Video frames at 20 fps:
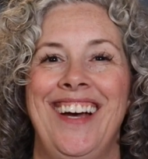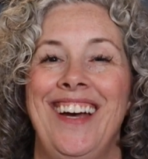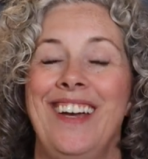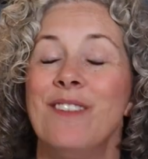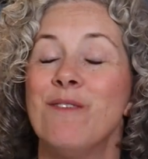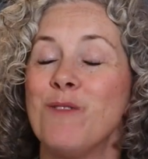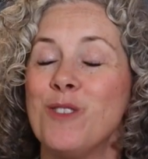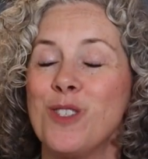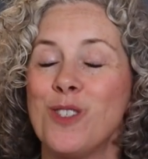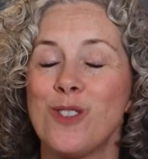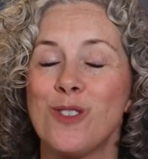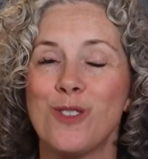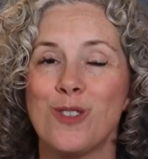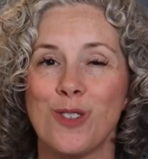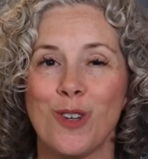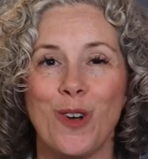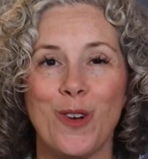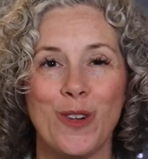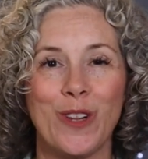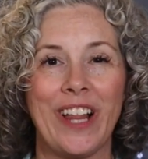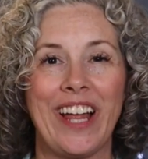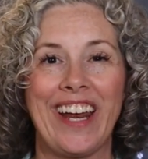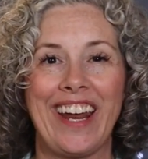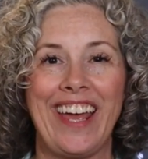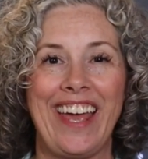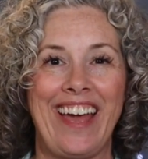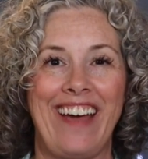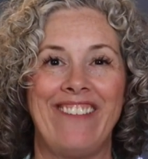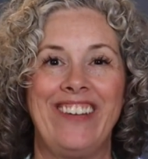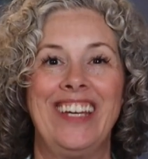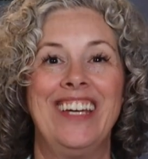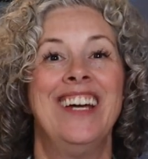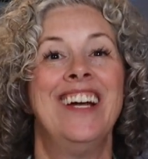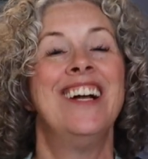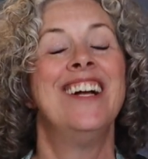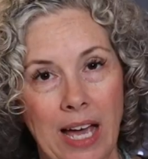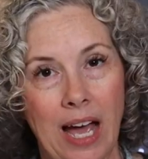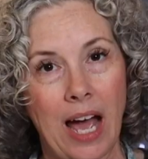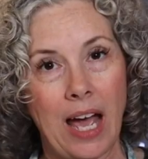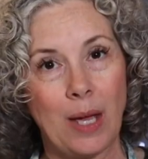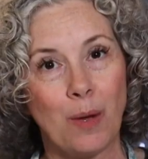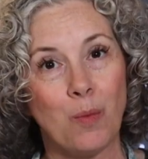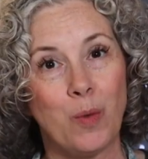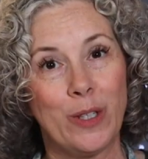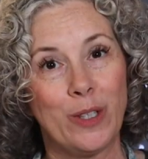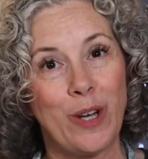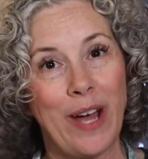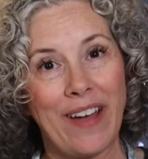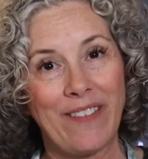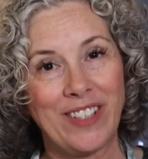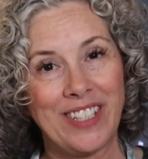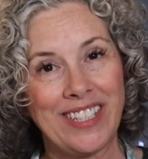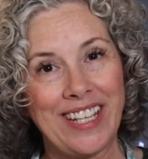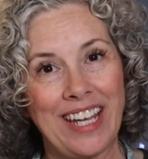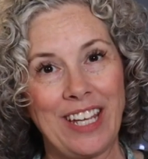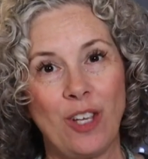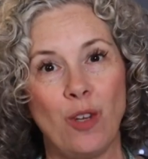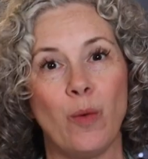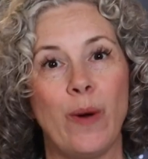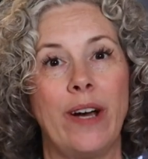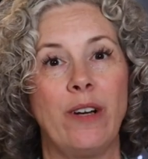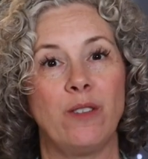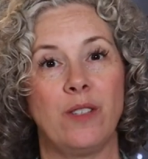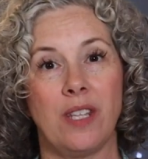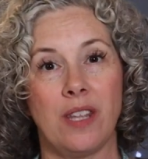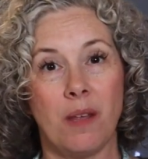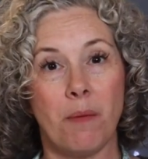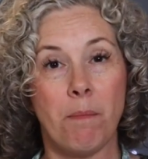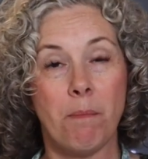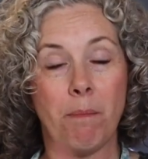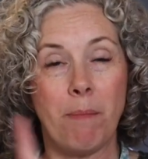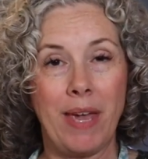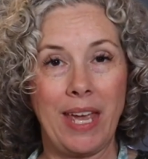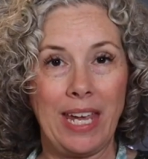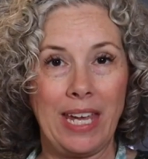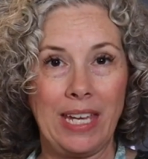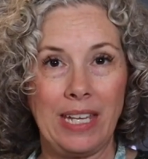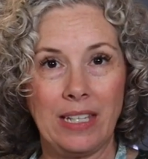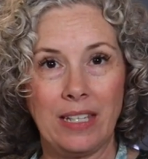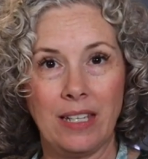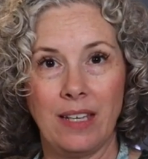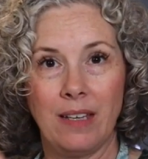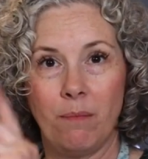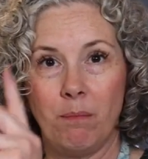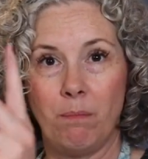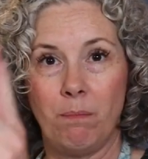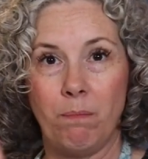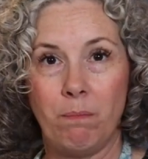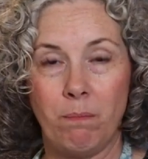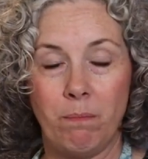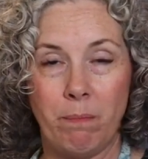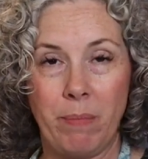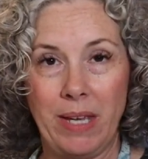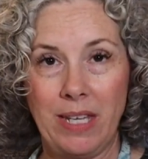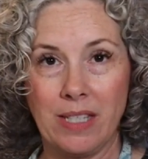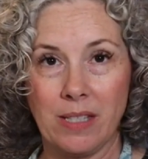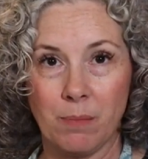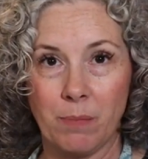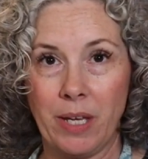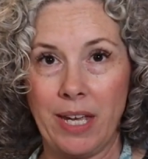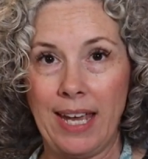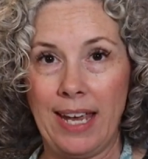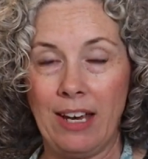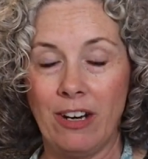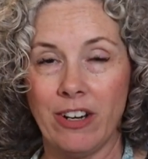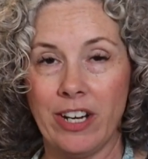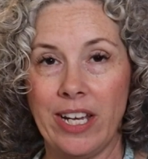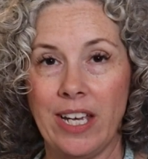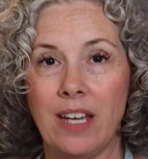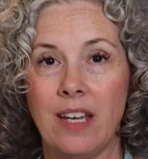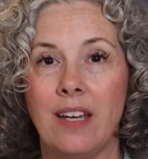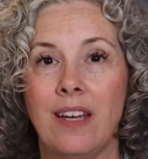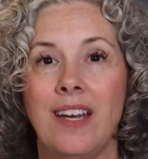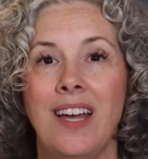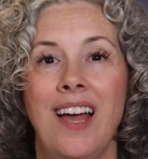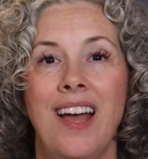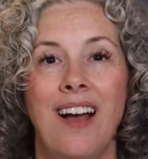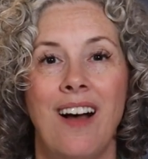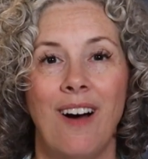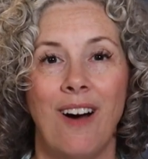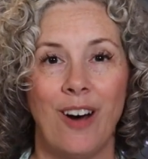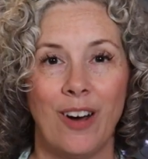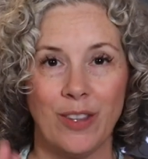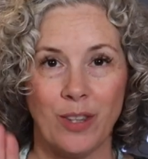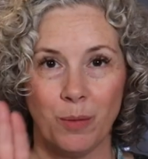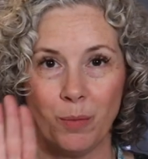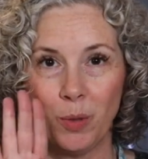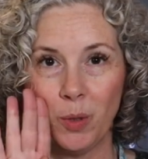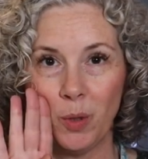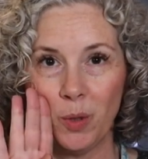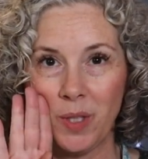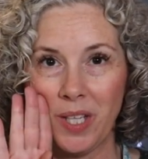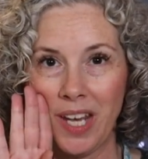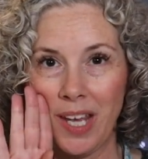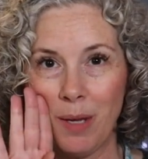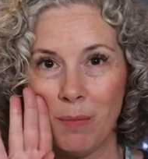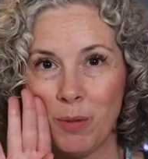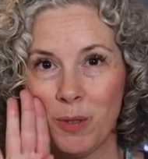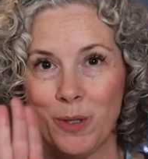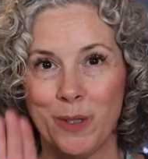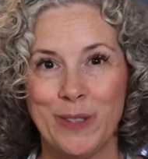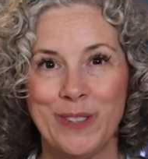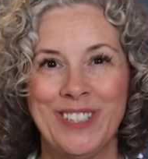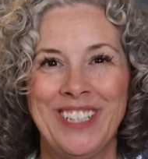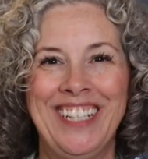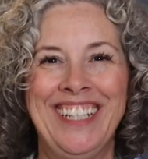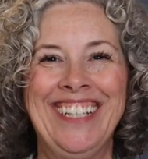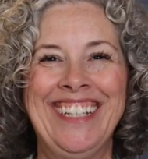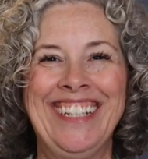I am so glad I have it. I will have to take you out to the main basement area on the pool table.